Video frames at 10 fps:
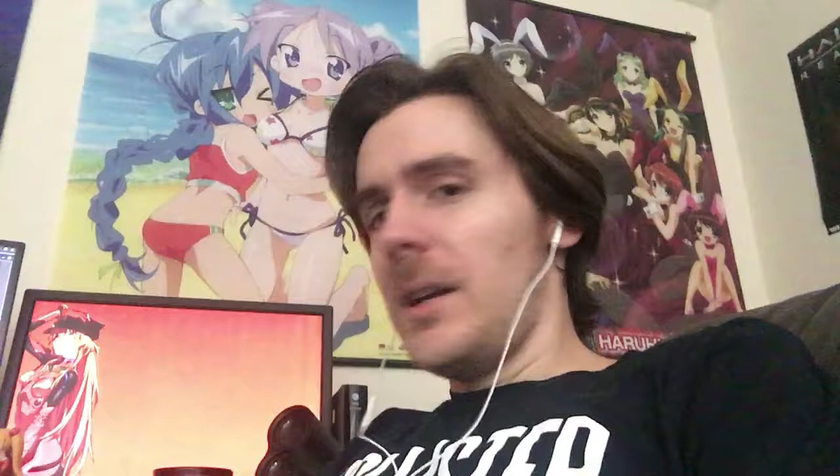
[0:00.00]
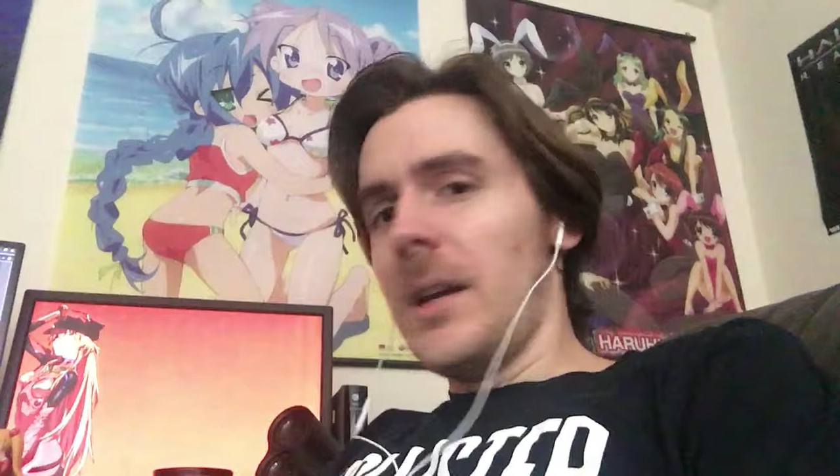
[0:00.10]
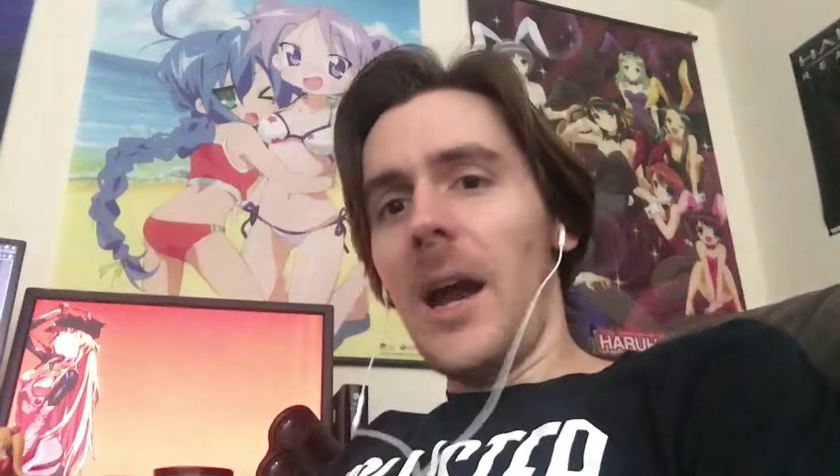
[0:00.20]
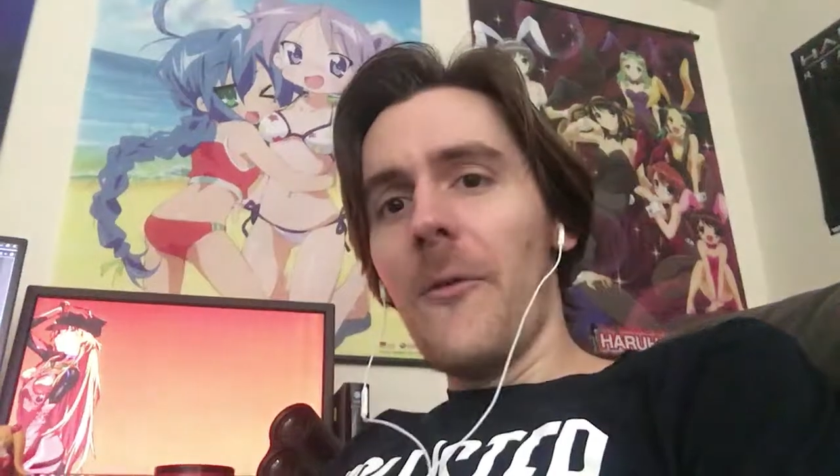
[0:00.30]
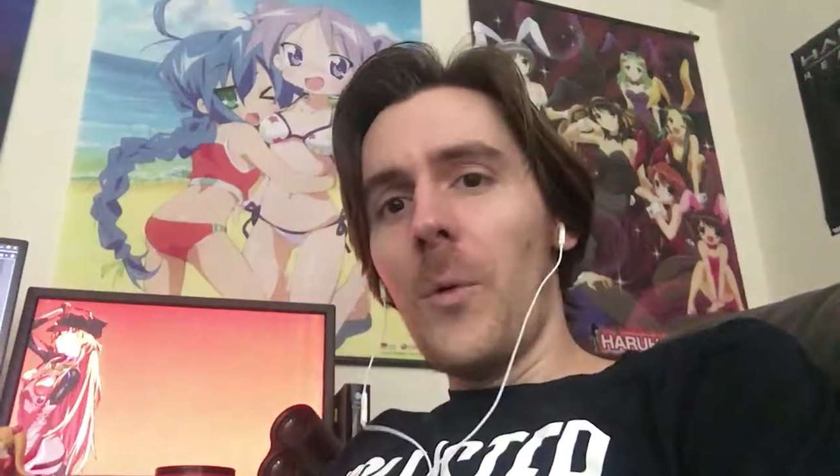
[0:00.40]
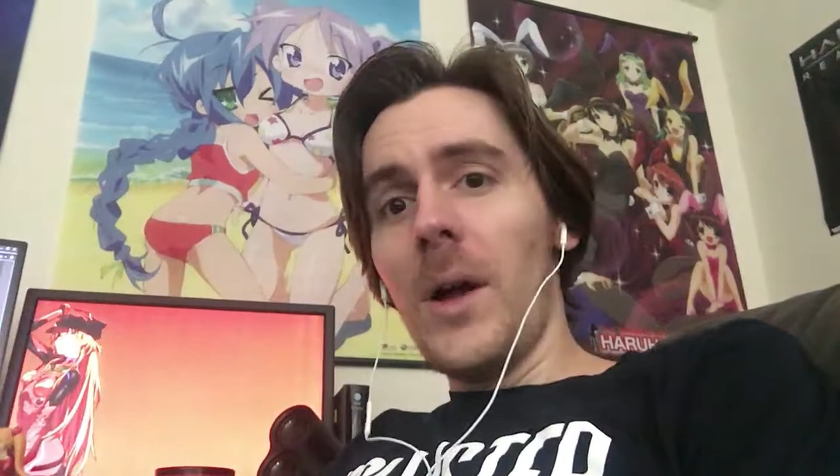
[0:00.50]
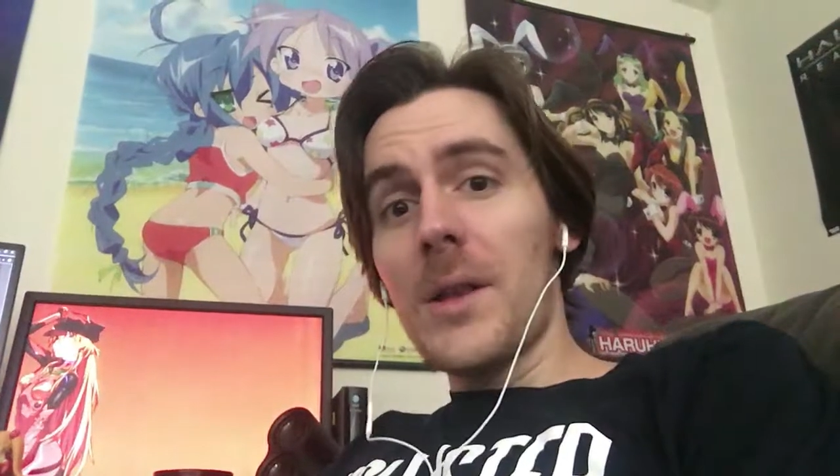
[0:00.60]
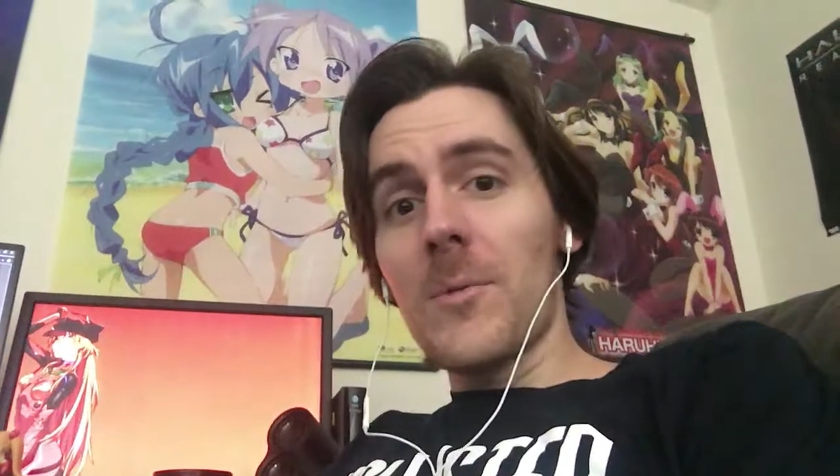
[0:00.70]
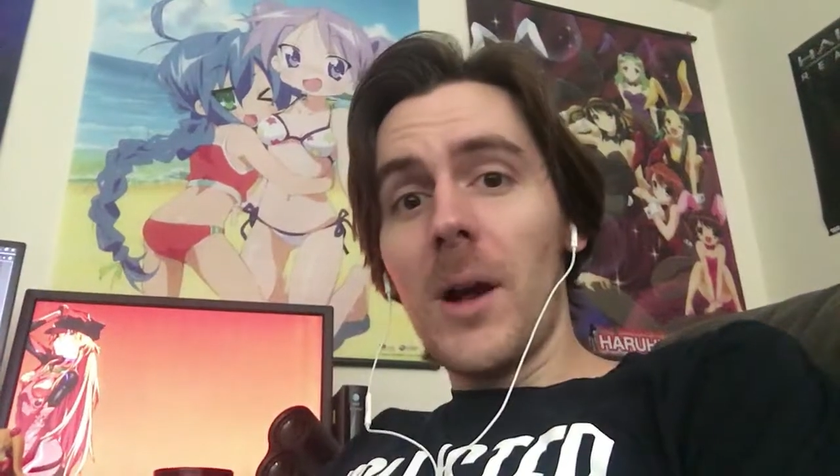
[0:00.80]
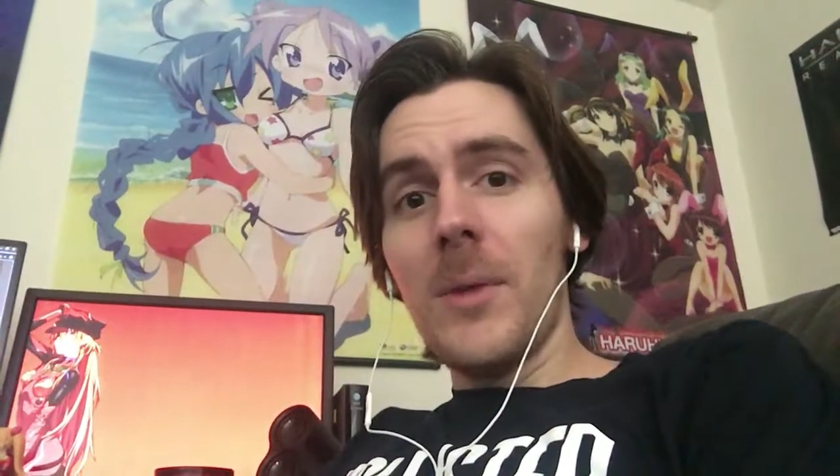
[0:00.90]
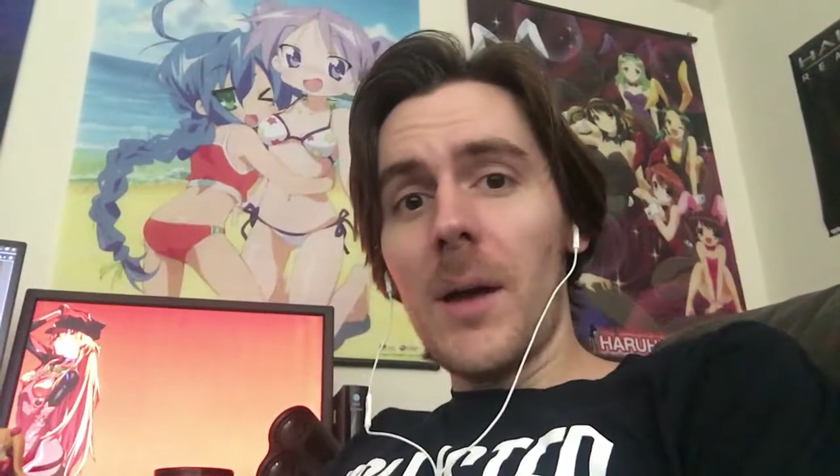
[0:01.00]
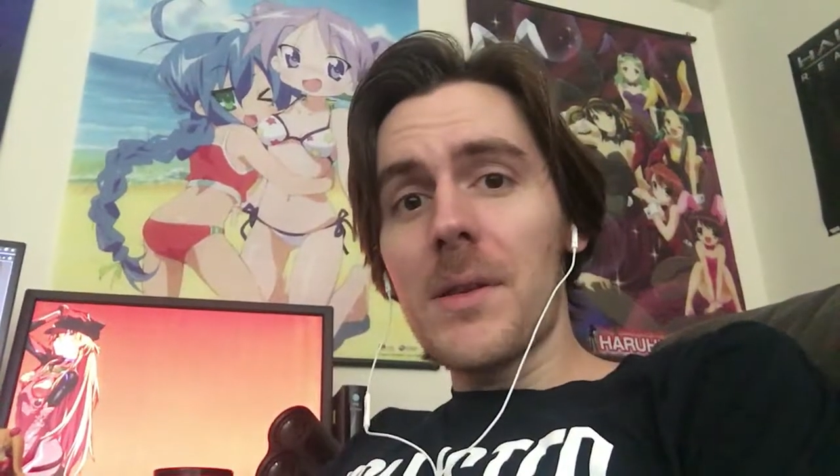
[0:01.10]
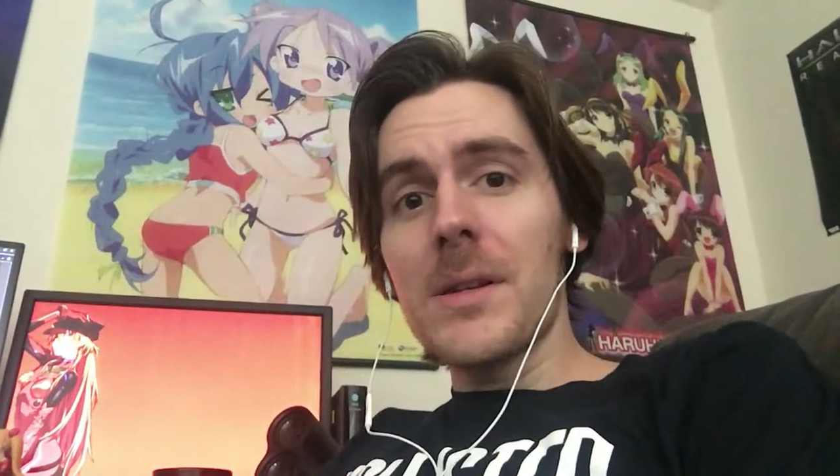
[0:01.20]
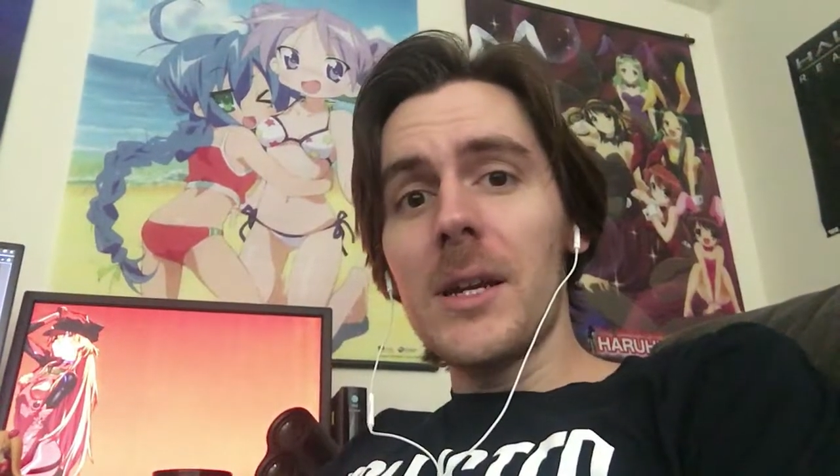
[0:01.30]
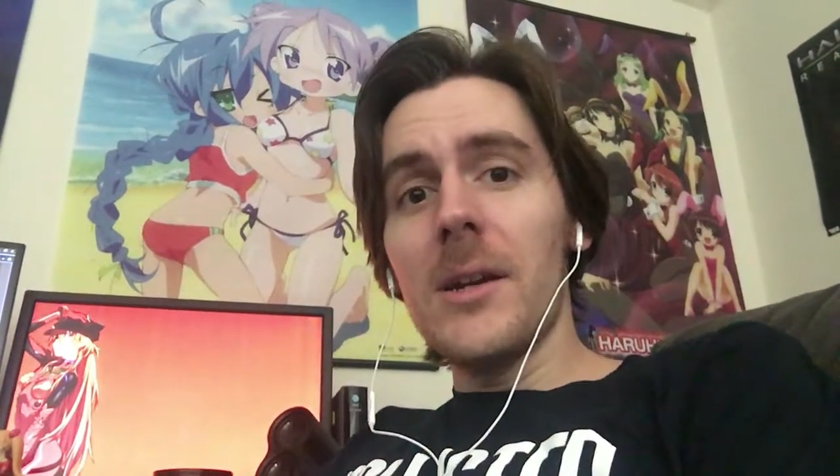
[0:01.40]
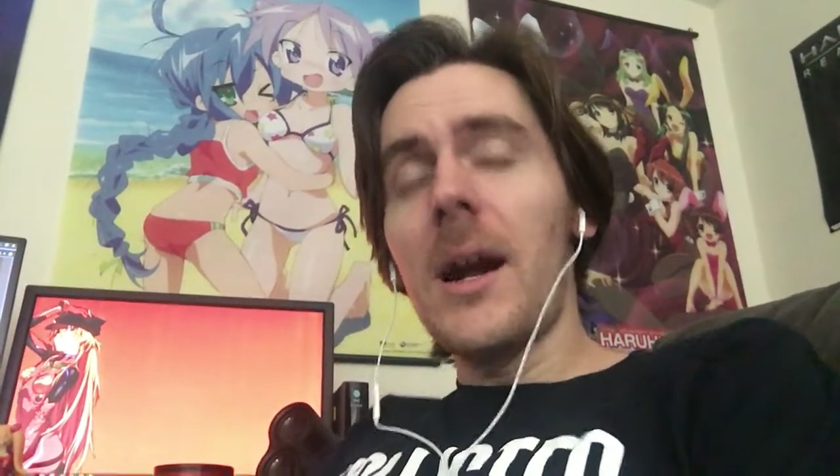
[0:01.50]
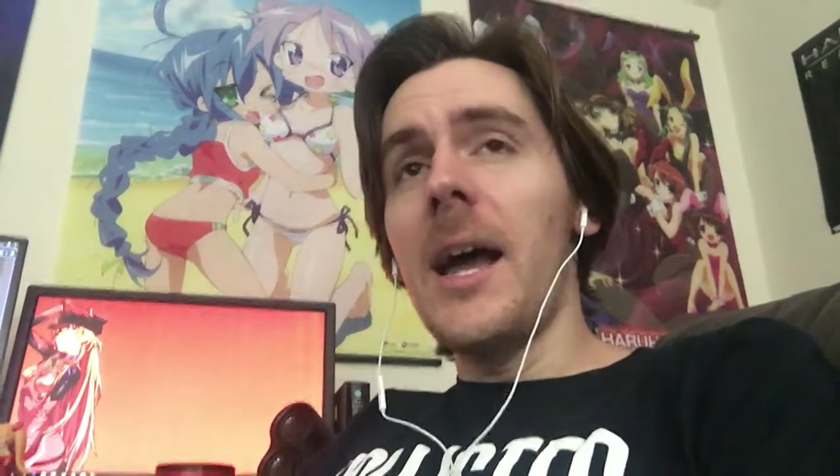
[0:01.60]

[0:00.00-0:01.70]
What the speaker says: Hey everyone, it's Rob Lobster here.